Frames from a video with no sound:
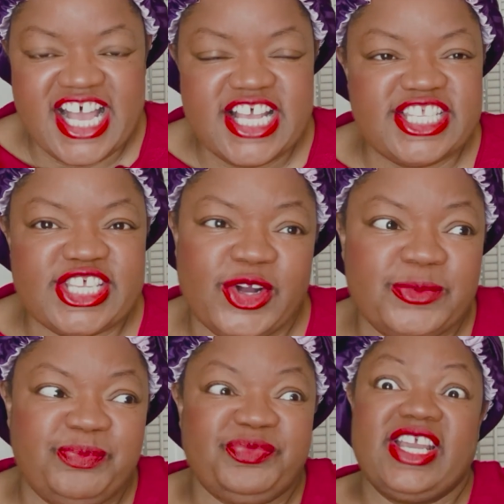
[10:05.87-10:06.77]

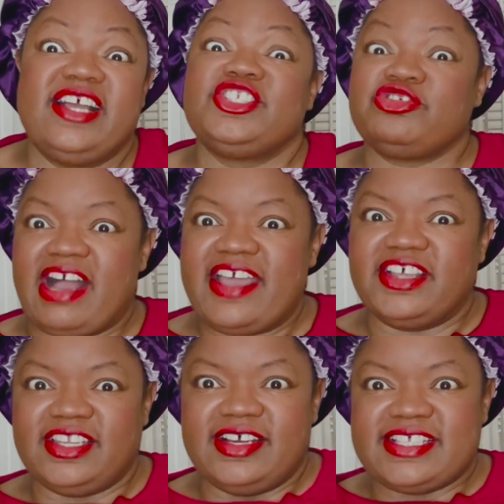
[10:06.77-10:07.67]
So try the
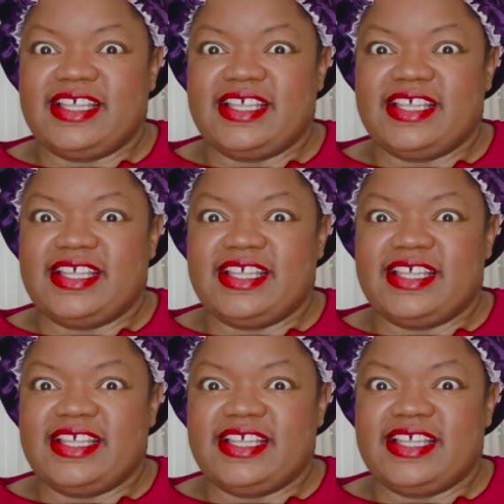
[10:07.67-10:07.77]
looks,